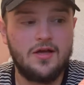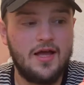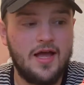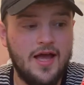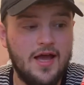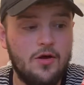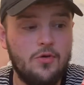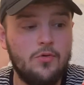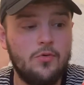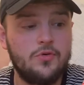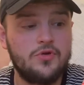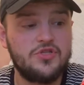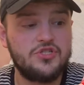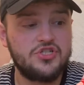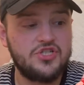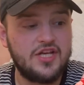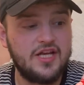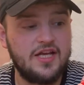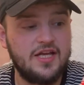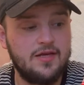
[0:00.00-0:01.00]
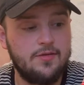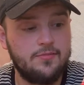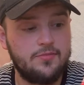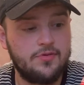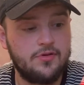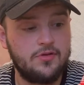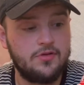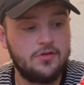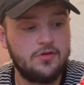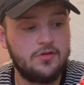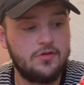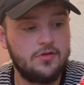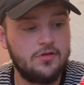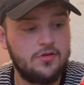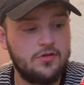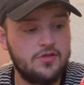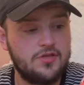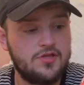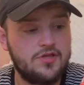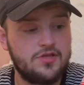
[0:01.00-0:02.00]
How cheap.
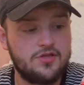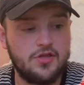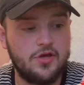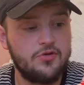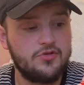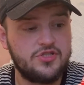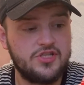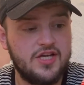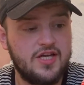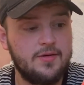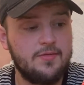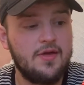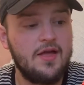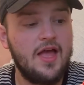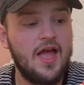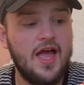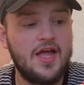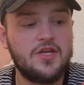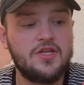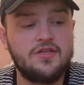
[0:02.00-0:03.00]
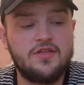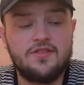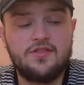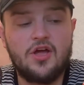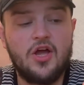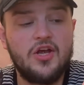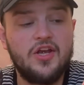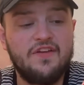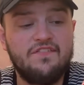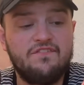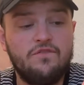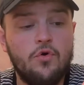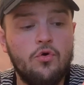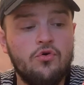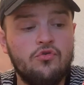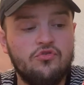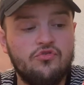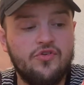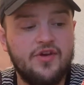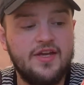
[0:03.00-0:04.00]
So cheap. And there's only
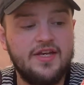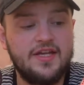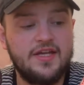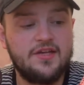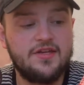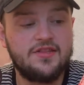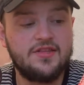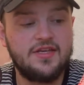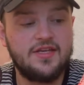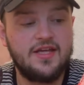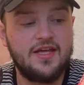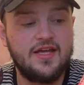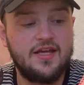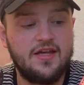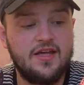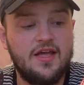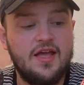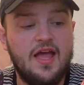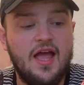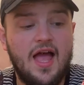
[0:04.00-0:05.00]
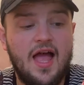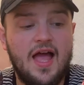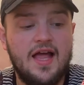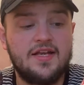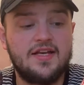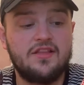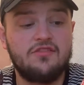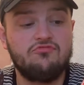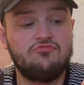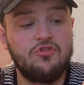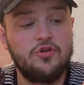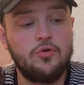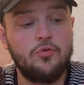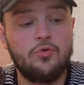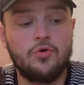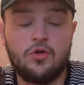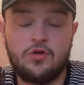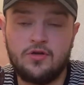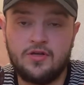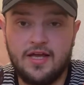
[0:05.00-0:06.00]
4 ingredients in it. And it's
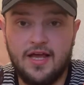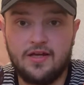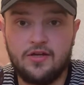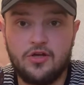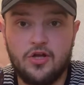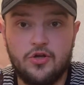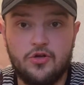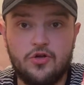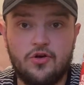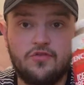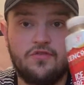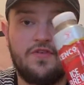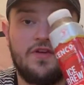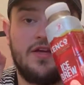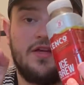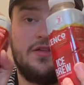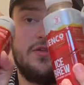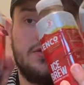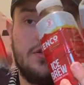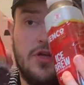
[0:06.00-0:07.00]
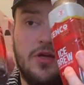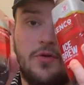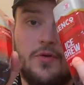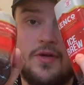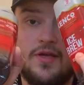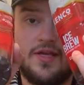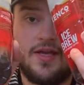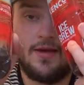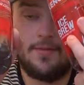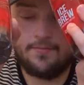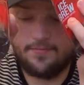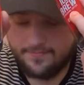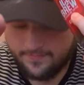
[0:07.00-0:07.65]
real Kenko coffee. So, yeah.